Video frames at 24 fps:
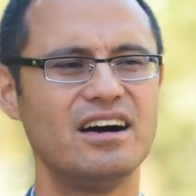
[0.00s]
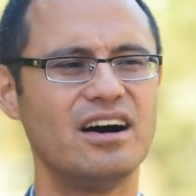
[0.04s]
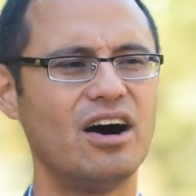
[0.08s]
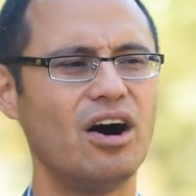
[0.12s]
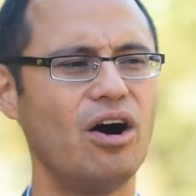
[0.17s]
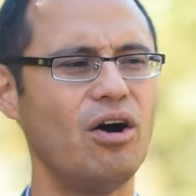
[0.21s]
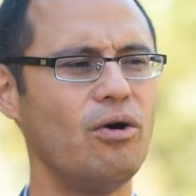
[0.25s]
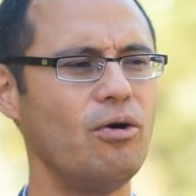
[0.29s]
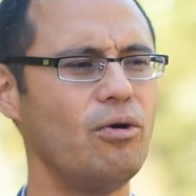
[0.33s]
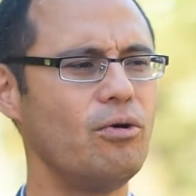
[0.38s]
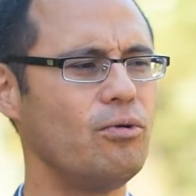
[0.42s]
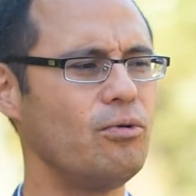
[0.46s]

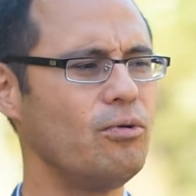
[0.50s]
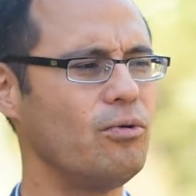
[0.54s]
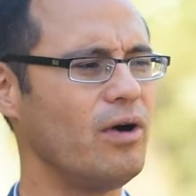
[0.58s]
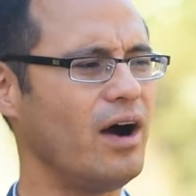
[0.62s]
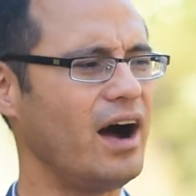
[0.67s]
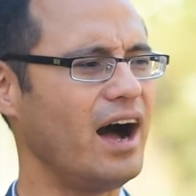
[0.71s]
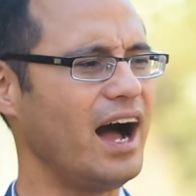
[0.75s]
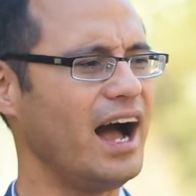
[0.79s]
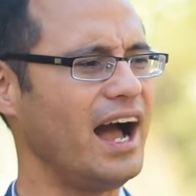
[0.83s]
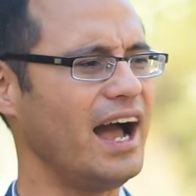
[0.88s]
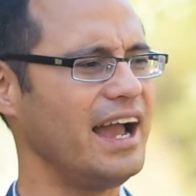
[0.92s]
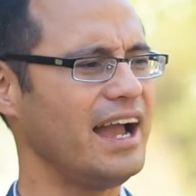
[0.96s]

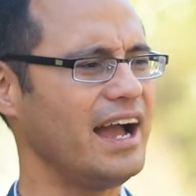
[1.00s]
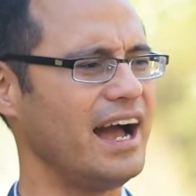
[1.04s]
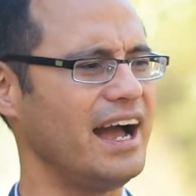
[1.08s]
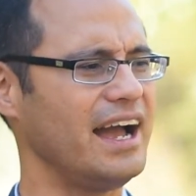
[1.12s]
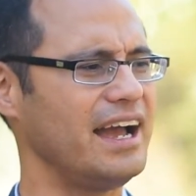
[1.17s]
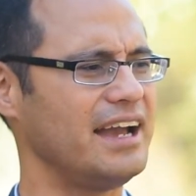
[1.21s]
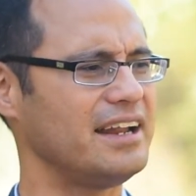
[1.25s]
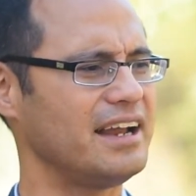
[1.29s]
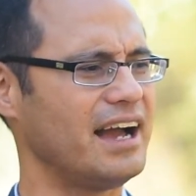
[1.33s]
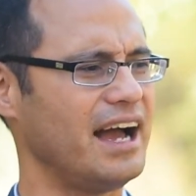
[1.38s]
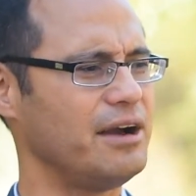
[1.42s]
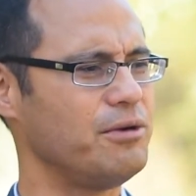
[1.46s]
oh,
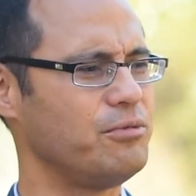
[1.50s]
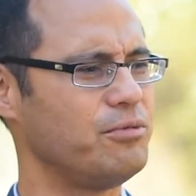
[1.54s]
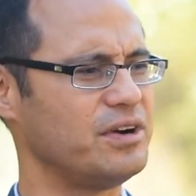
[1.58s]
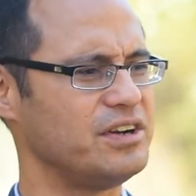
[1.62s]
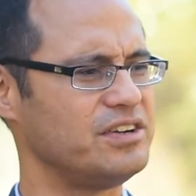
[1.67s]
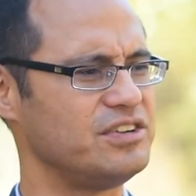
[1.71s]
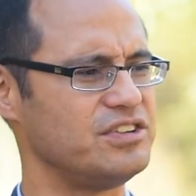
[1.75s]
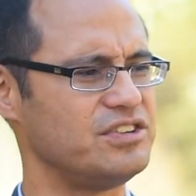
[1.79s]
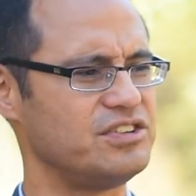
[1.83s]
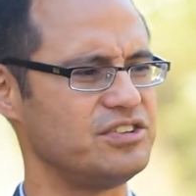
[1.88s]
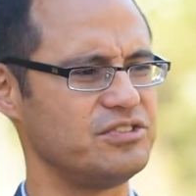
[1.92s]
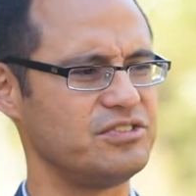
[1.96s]
I
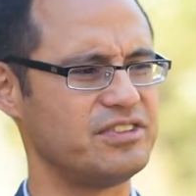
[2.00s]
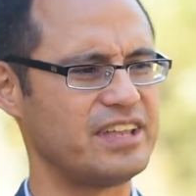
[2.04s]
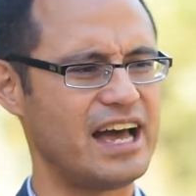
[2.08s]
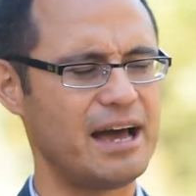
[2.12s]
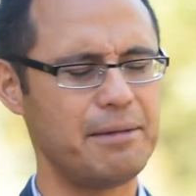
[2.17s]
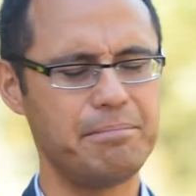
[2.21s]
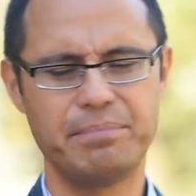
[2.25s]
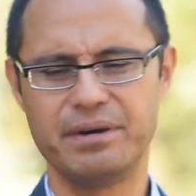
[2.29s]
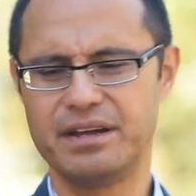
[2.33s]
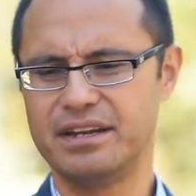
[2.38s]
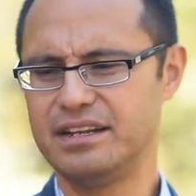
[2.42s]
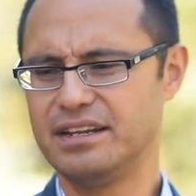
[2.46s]
wouldn't do
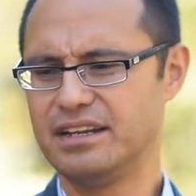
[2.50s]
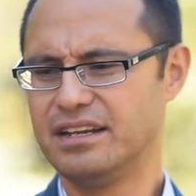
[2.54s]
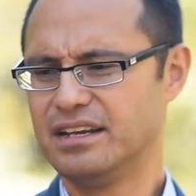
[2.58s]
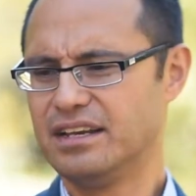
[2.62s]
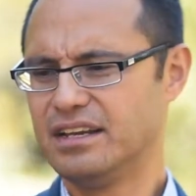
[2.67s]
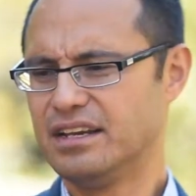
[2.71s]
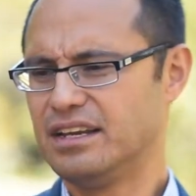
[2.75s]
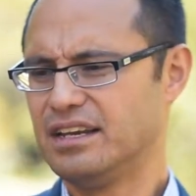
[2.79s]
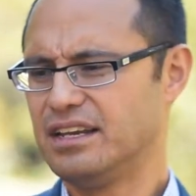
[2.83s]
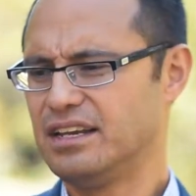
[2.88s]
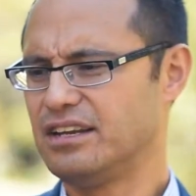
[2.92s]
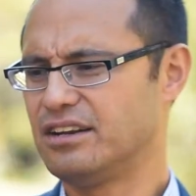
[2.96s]
that, but
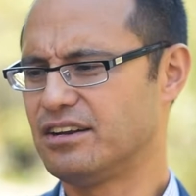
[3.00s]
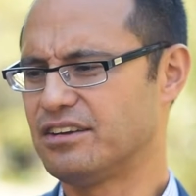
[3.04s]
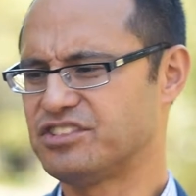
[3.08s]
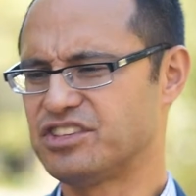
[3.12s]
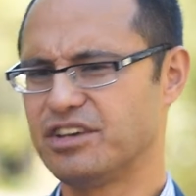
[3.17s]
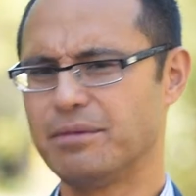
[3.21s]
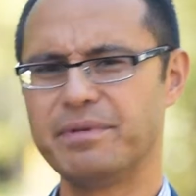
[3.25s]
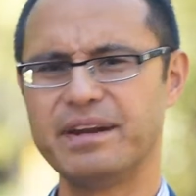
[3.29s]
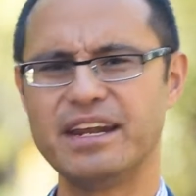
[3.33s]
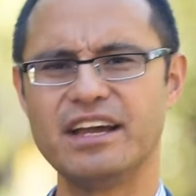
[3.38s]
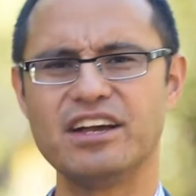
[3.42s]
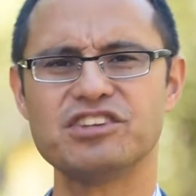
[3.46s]
you know, if
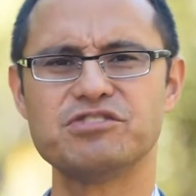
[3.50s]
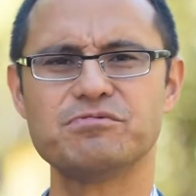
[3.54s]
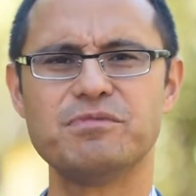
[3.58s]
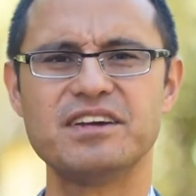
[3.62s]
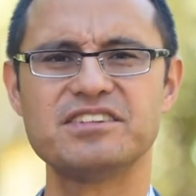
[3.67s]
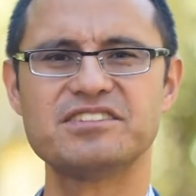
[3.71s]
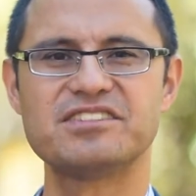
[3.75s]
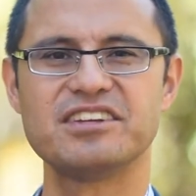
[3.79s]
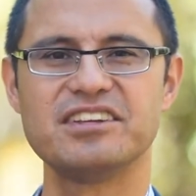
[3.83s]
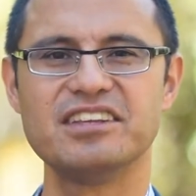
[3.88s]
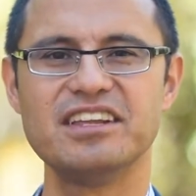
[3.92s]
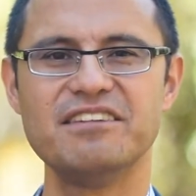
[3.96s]
somebody else
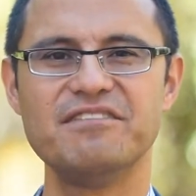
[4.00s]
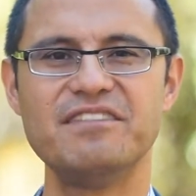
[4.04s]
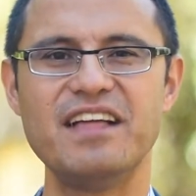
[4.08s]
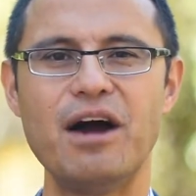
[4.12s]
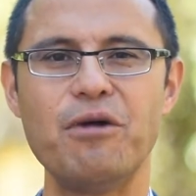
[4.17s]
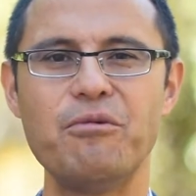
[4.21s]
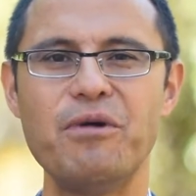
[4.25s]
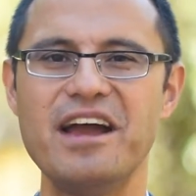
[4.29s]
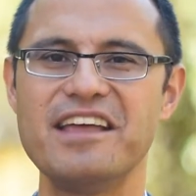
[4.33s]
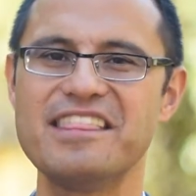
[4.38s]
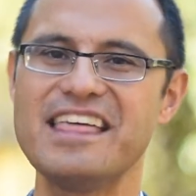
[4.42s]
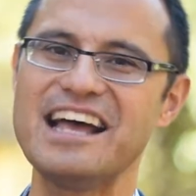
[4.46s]
wants to live
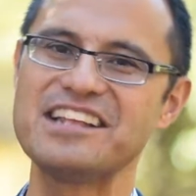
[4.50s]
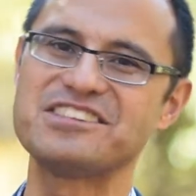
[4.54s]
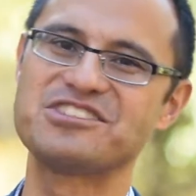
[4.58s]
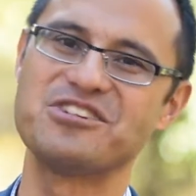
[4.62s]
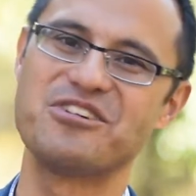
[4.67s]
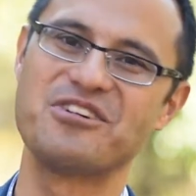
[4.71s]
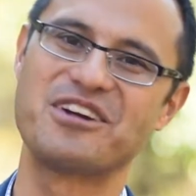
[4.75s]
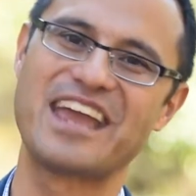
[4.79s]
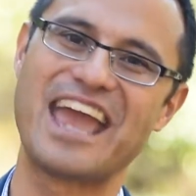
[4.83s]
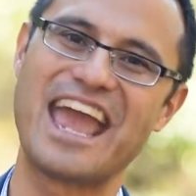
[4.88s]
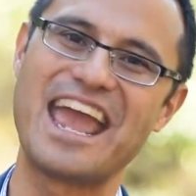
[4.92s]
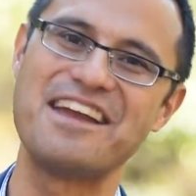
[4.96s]
that way, that's
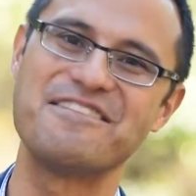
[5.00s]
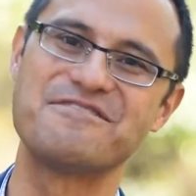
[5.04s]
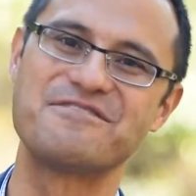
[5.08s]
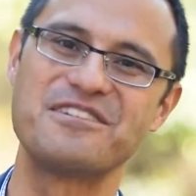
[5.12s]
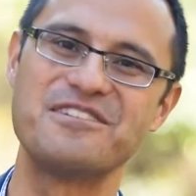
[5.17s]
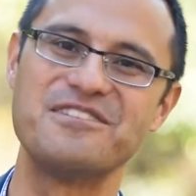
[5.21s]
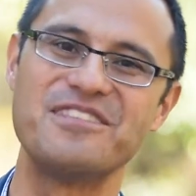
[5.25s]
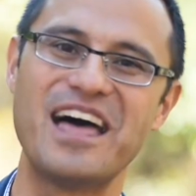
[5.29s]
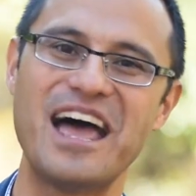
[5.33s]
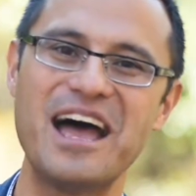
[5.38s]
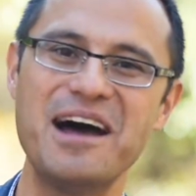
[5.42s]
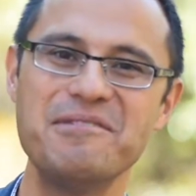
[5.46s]
okay for
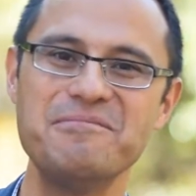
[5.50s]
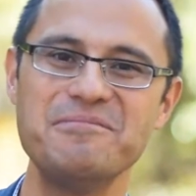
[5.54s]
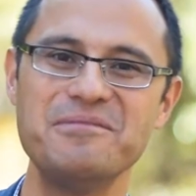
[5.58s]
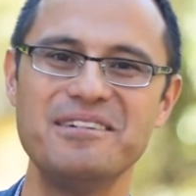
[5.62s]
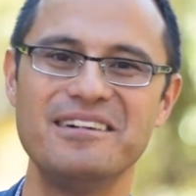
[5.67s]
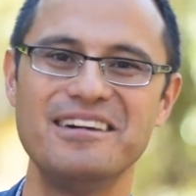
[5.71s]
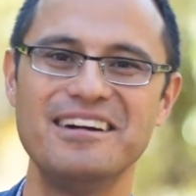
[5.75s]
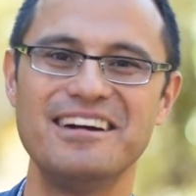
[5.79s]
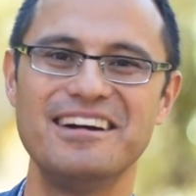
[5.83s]
them.